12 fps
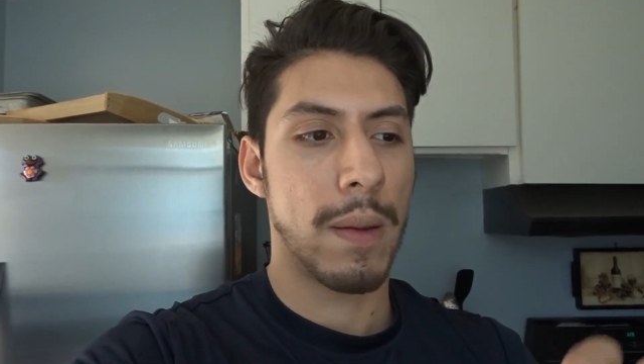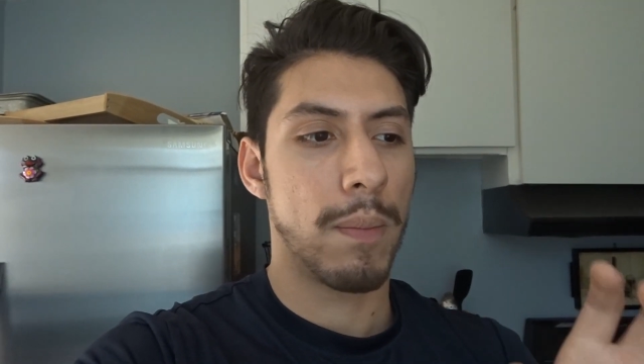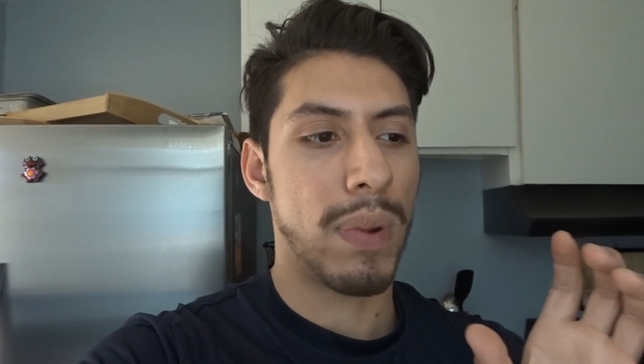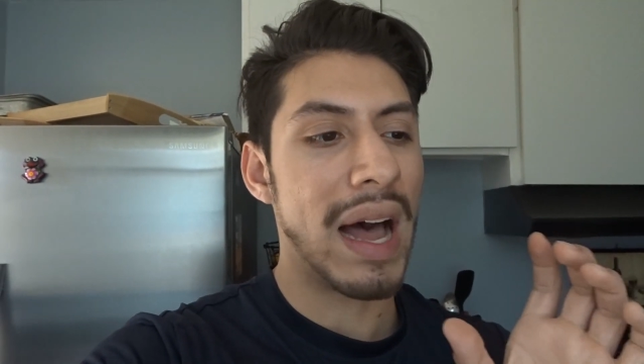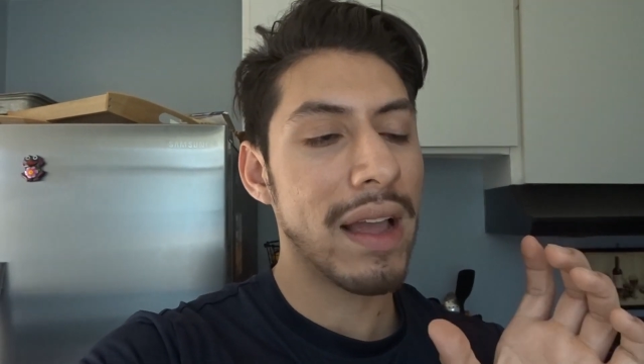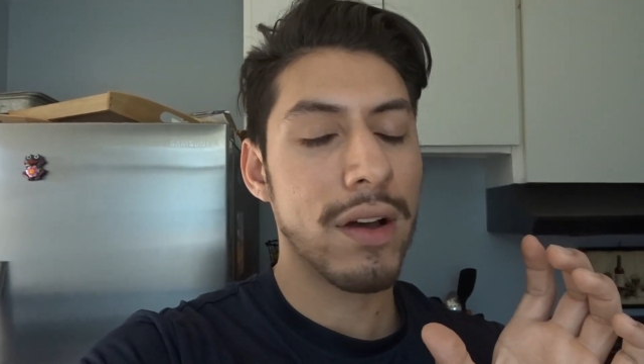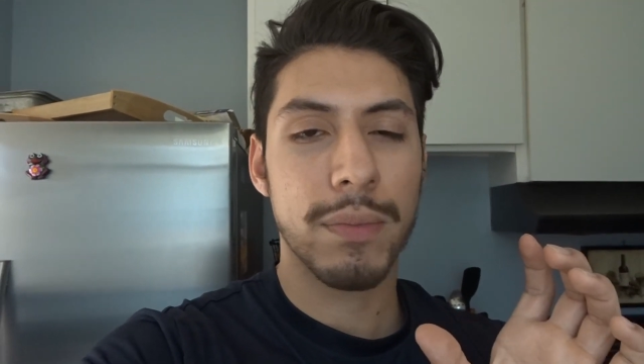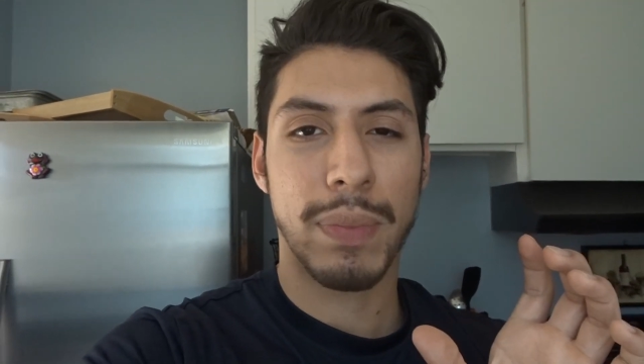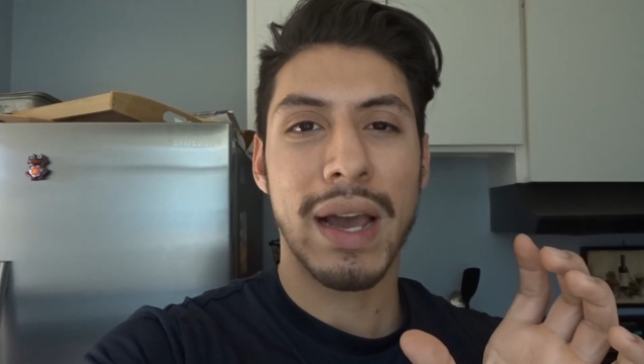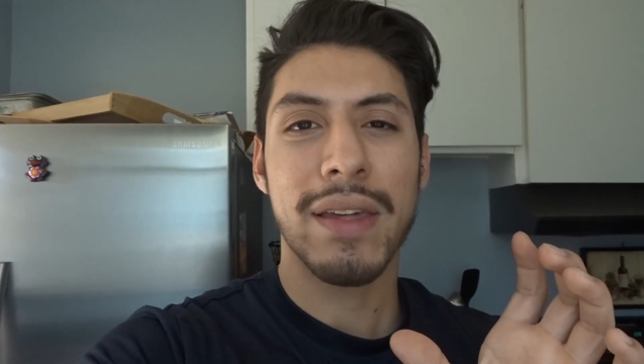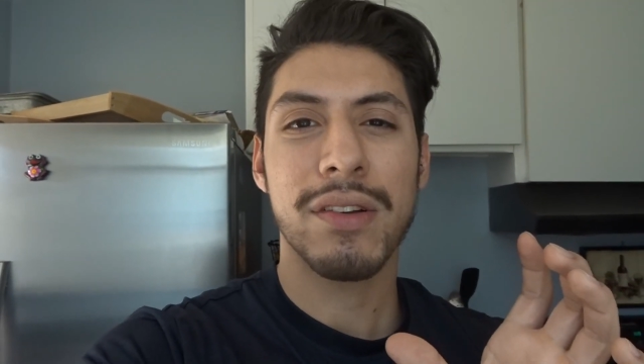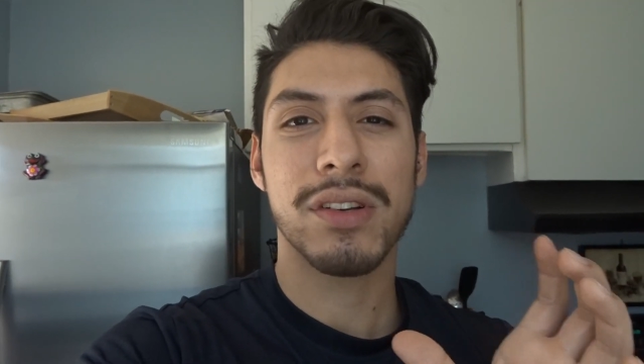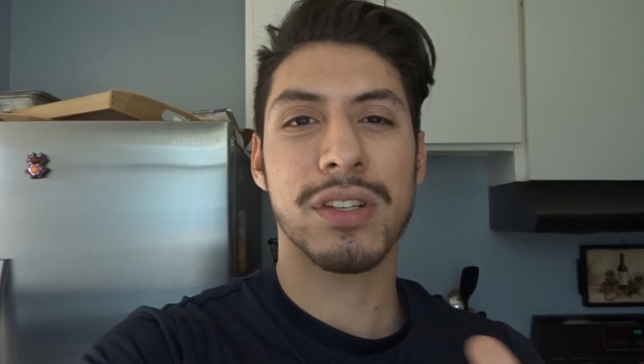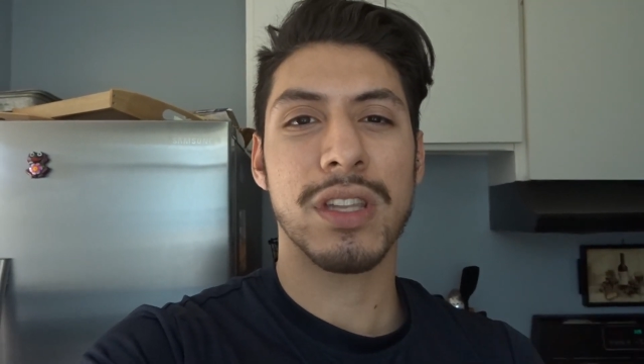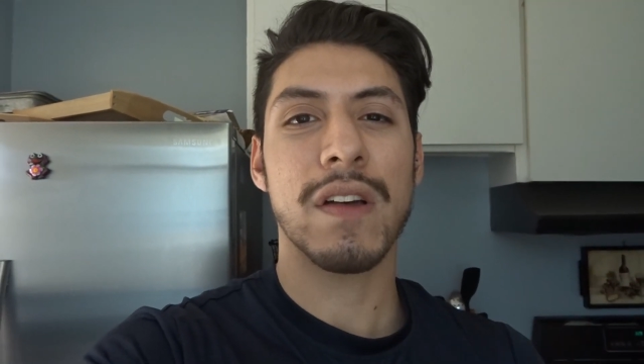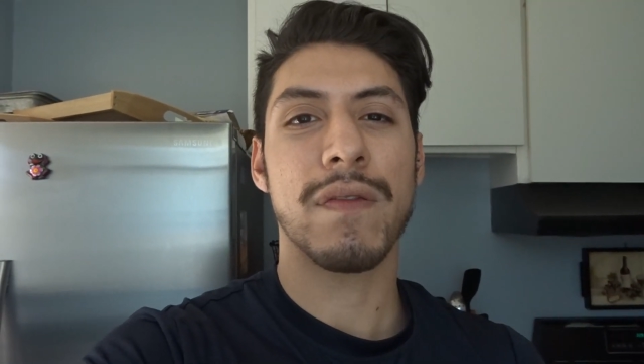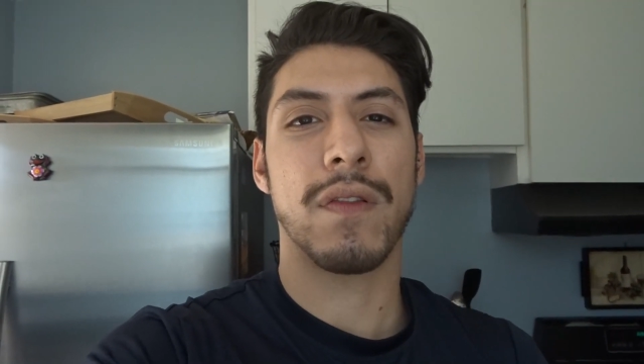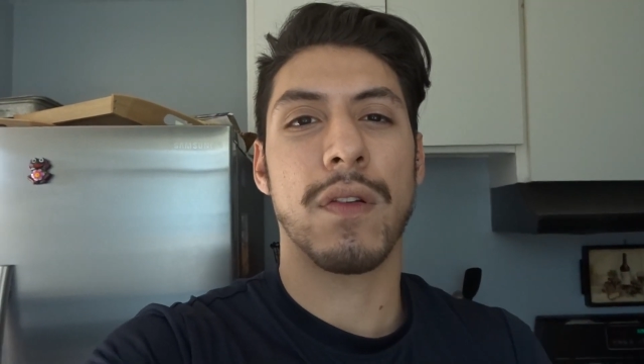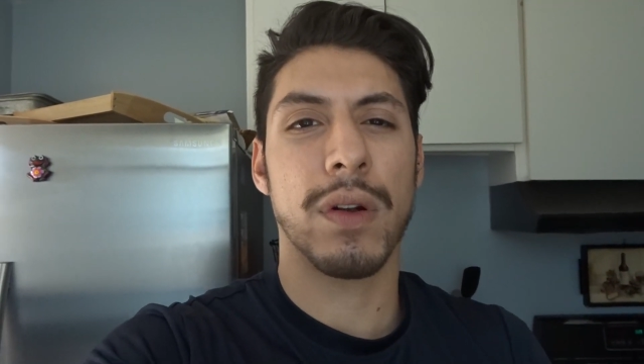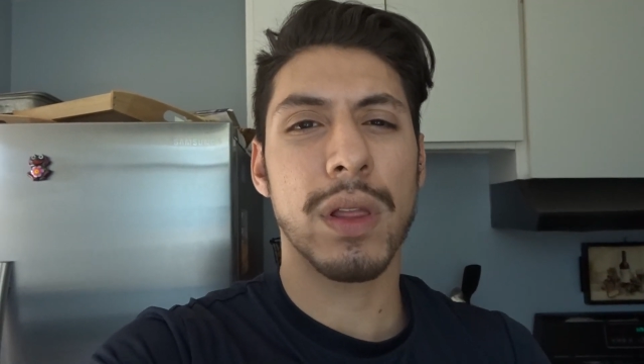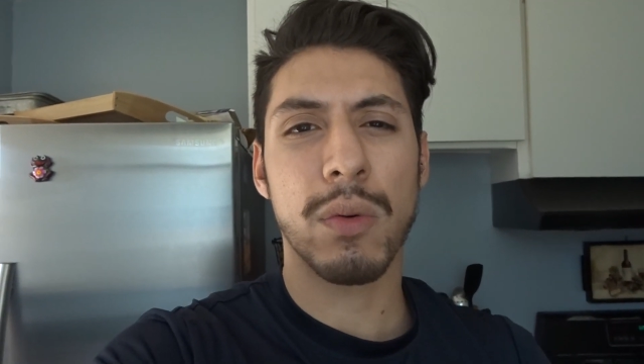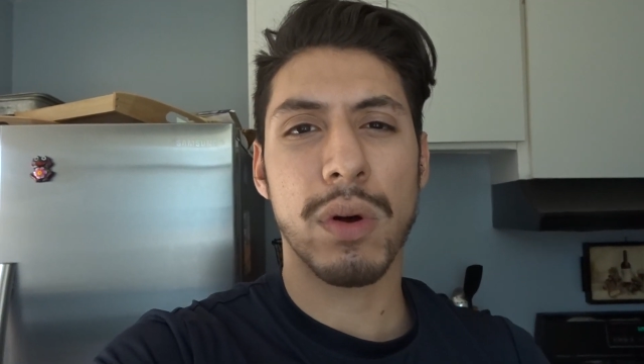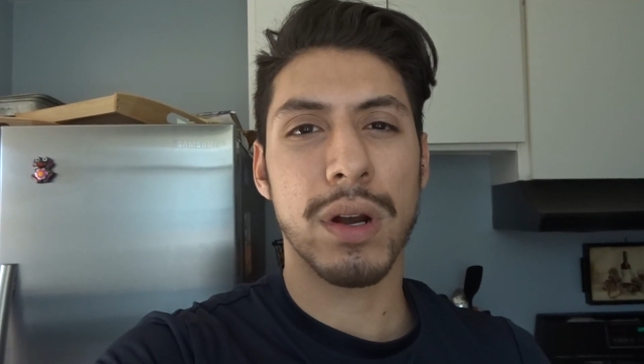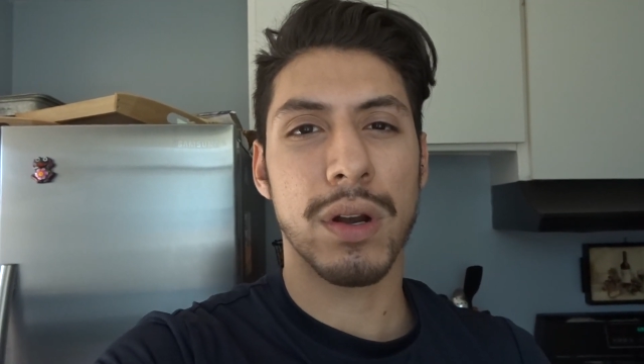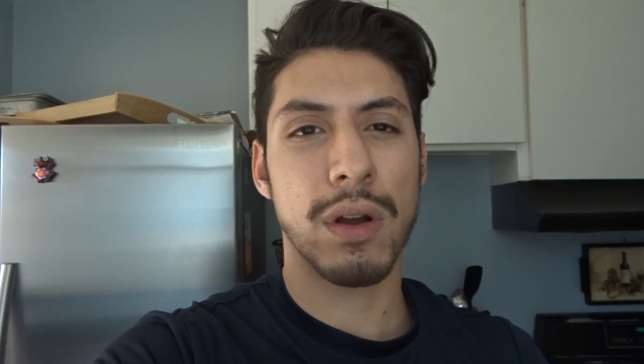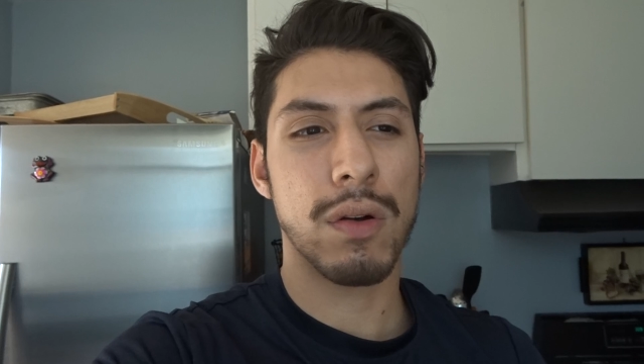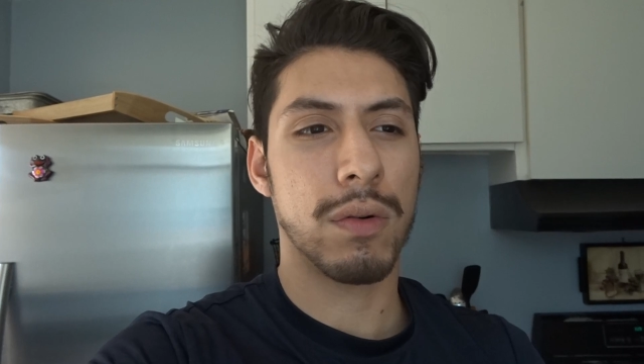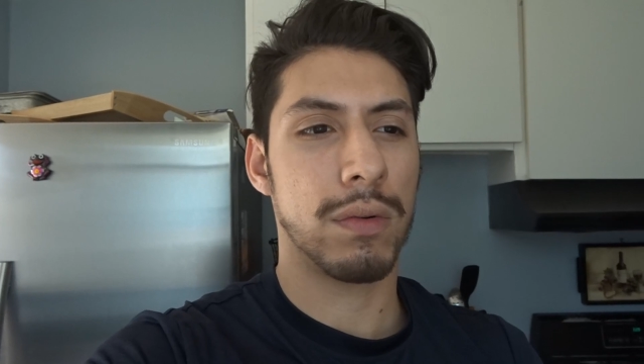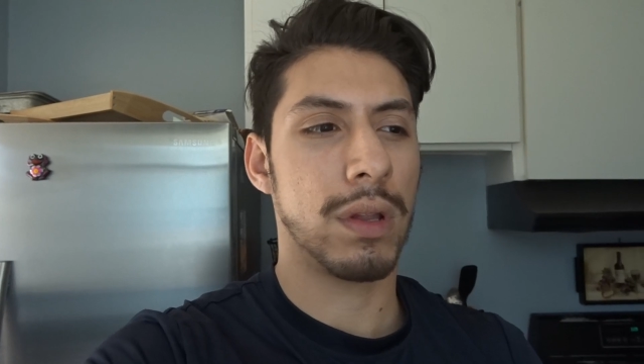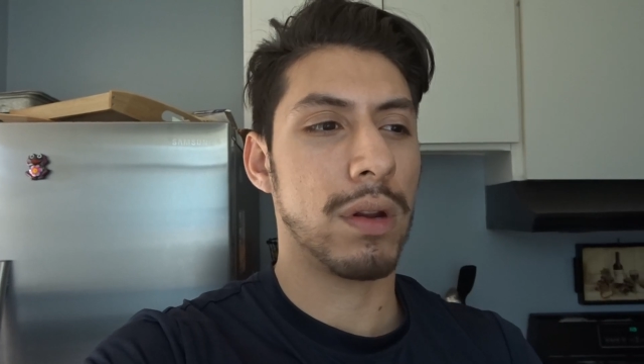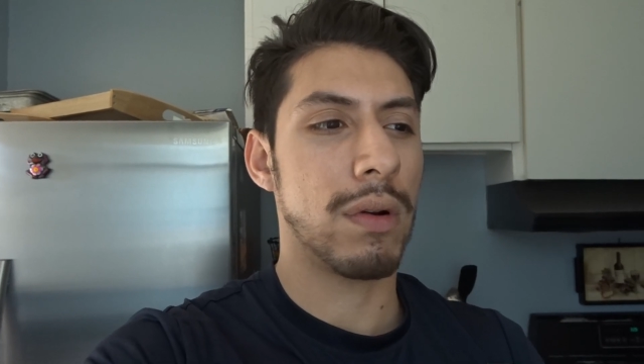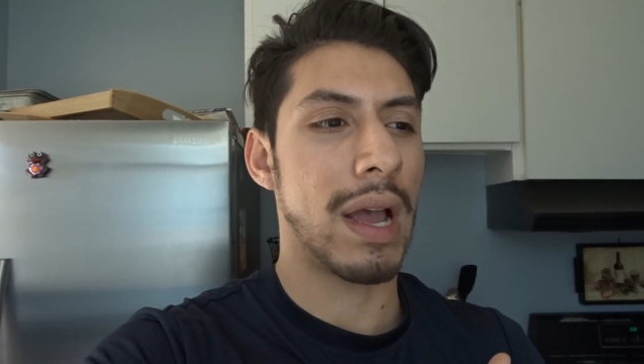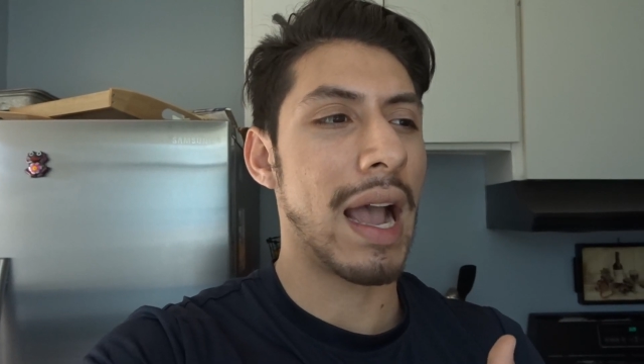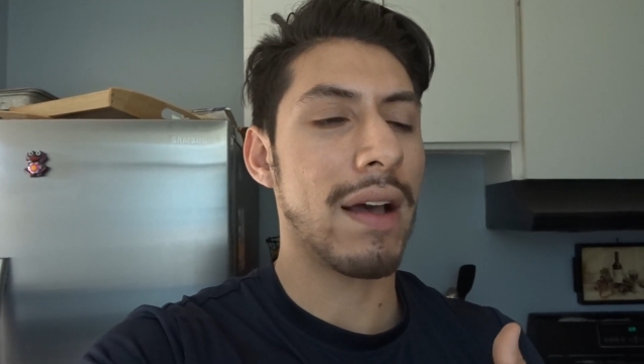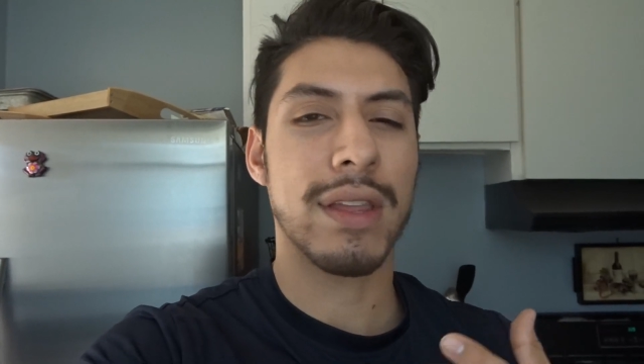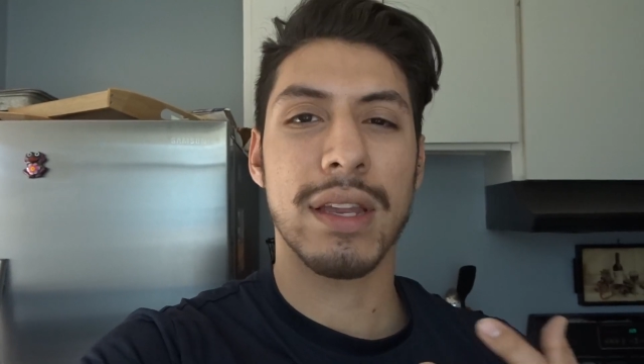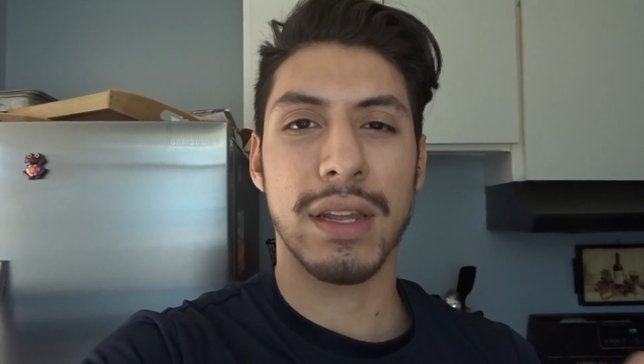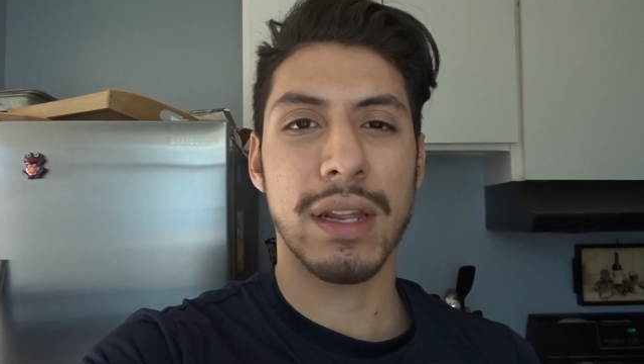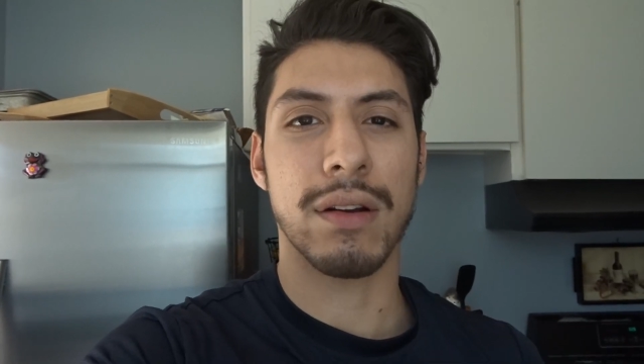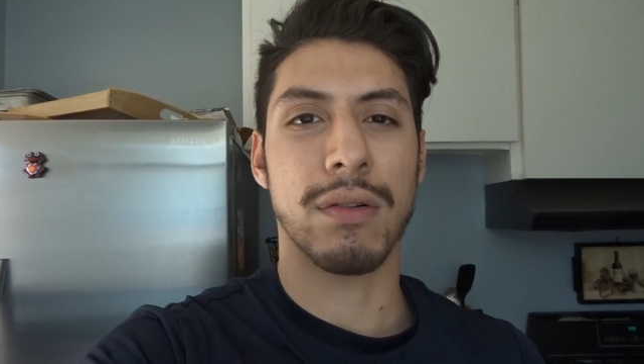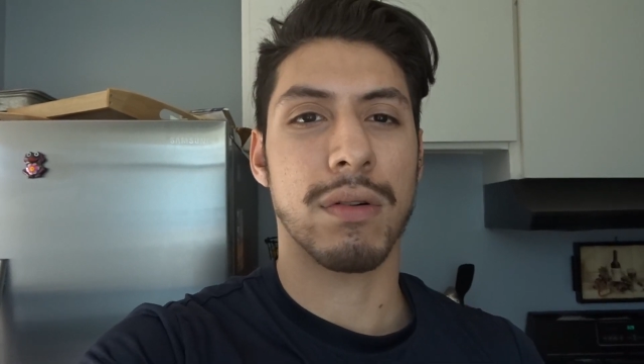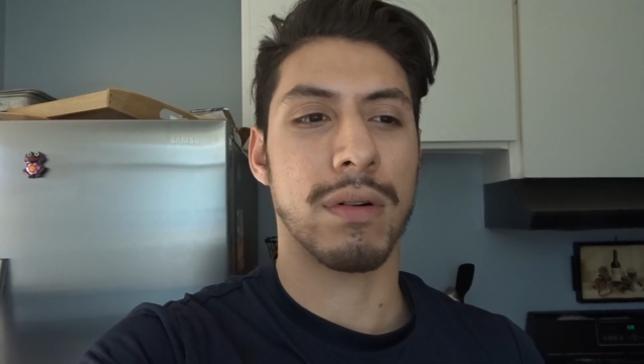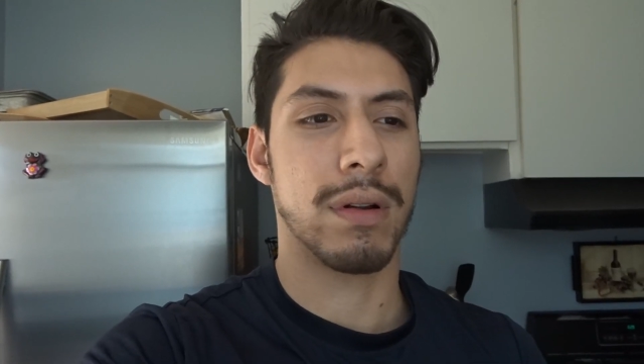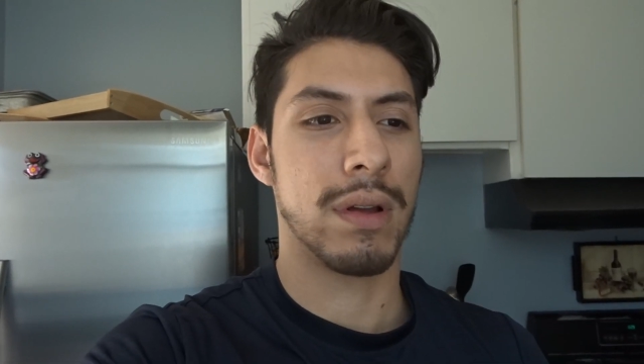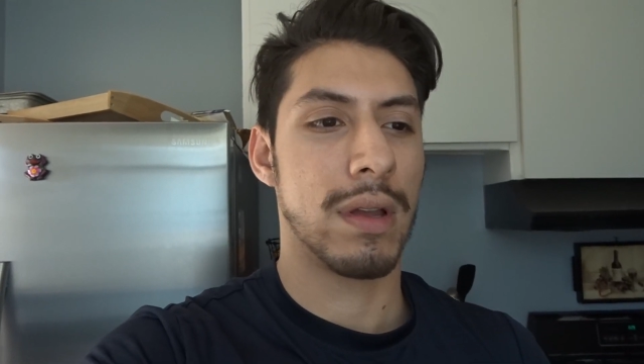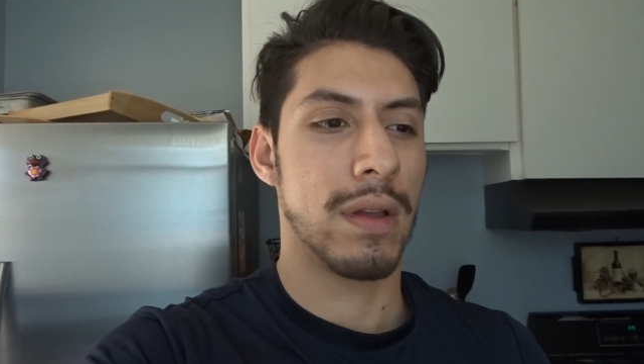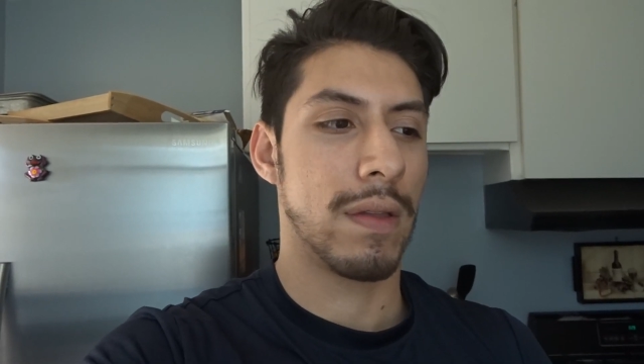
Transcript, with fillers: buy their stuff if you really want to know, you know, how they did it, or